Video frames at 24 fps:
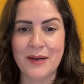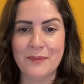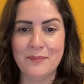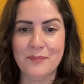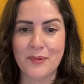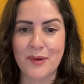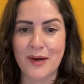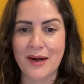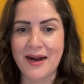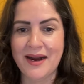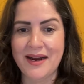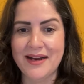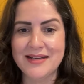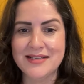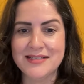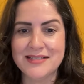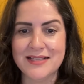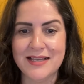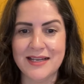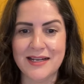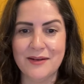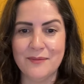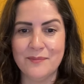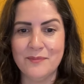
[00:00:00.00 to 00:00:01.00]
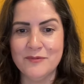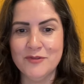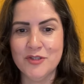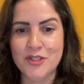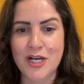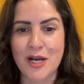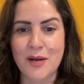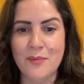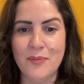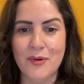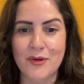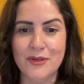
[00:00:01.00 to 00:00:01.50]
prize, like a
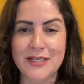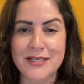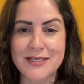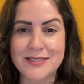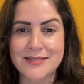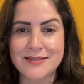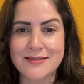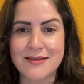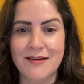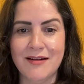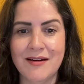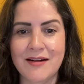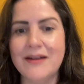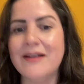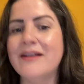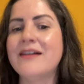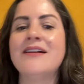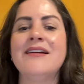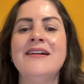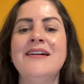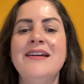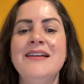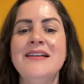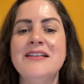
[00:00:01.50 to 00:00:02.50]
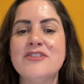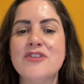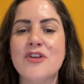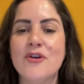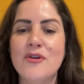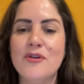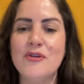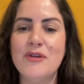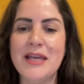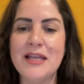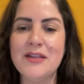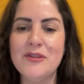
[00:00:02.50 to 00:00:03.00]
jump on a star. So
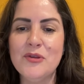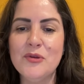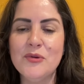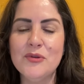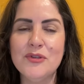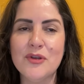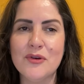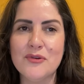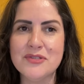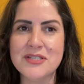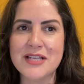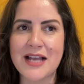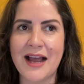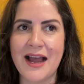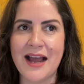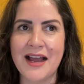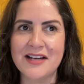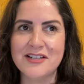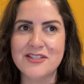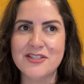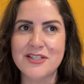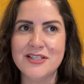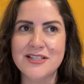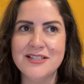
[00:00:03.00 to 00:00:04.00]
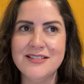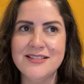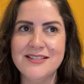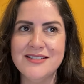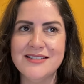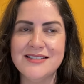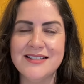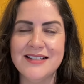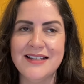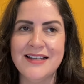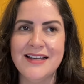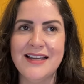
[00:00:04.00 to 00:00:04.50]
you can do those
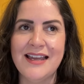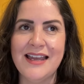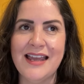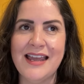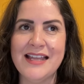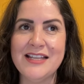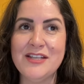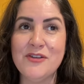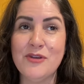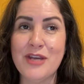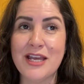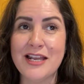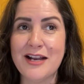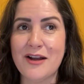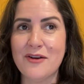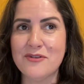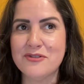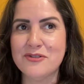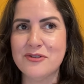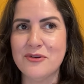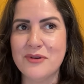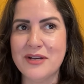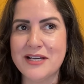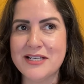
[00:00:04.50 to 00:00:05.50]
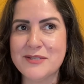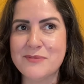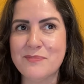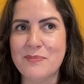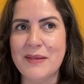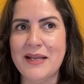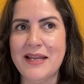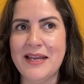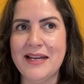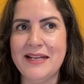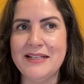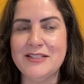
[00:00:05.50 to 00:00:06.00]
actions. And you can also
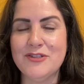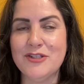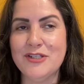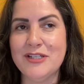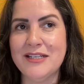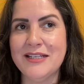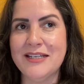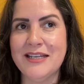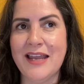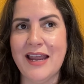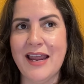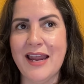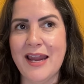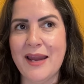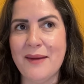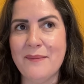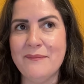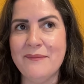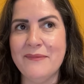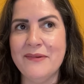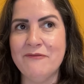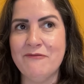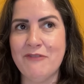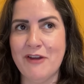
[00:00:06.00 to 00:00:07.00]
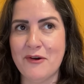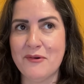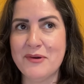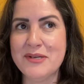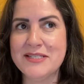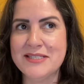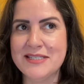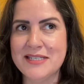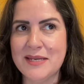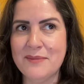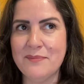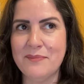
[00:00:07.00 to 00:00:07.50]
explain to the game very
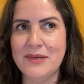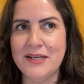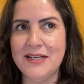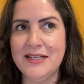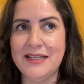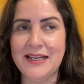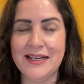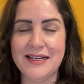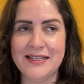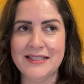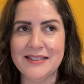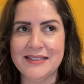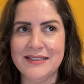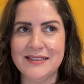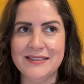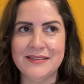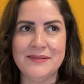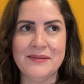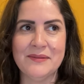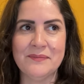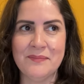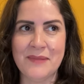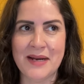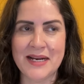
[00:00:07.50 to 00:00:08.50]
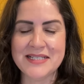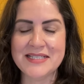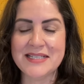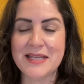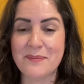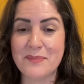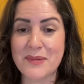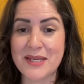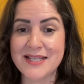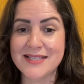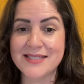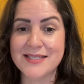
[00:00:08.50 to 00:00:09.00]
simply, like my
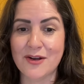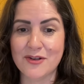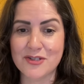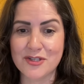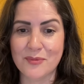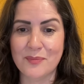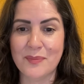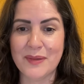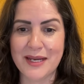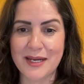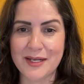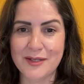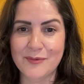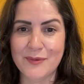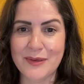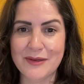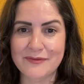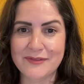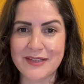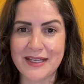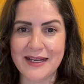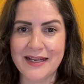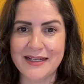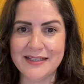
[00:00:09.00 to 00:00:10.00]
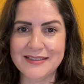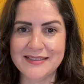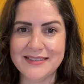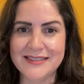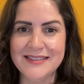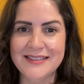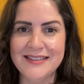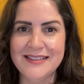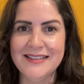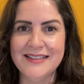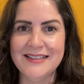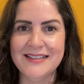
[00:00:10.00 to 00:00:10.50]
stepkids also played with that.
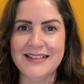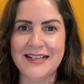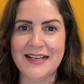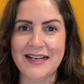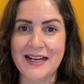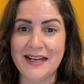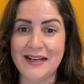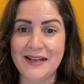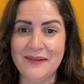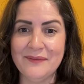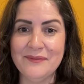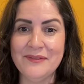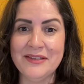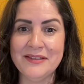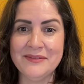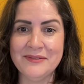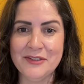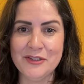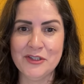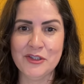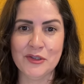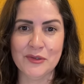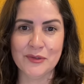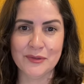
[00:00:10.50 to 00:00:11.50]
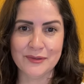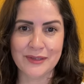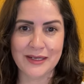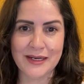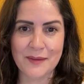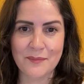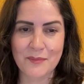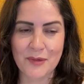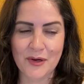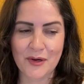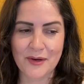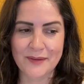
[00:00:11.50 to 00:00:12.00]
Like, I
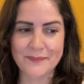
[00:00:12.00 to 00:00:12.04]
am all